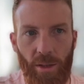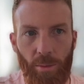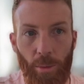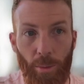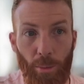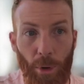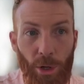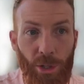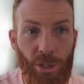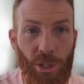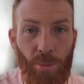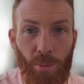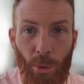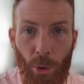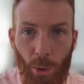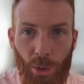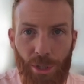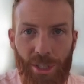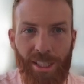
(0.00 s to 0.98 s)
Most
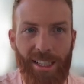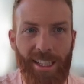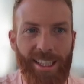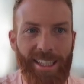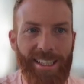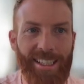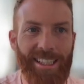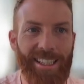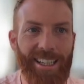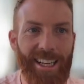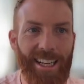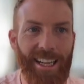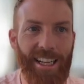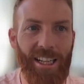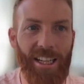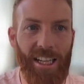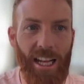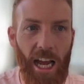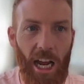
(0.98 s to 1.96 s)
importantly,
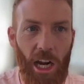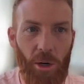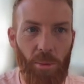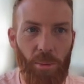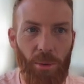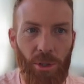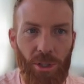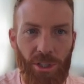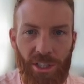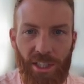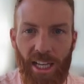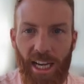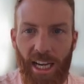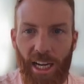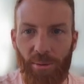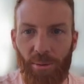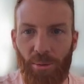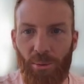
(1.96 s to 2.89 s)
in the Outputs tab,